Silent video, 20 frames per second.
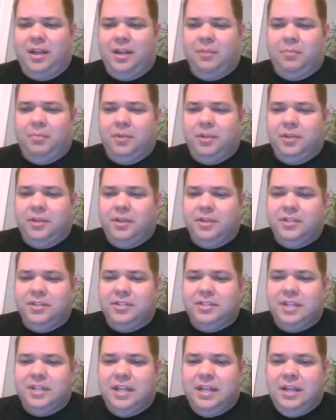I like
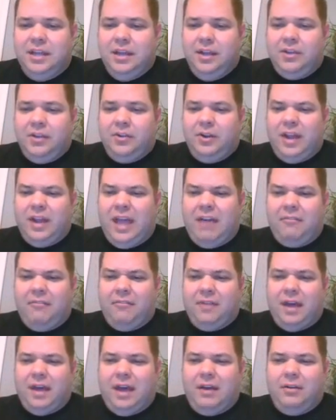because
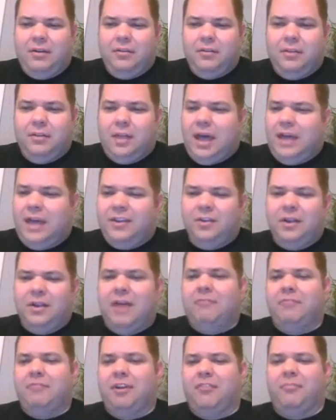I don't
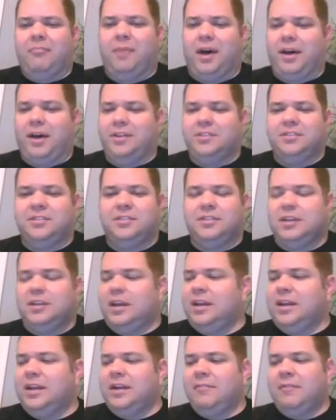have enough mods.
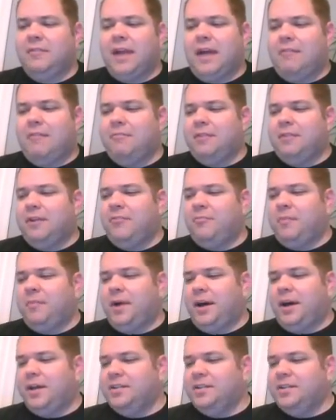I never have enough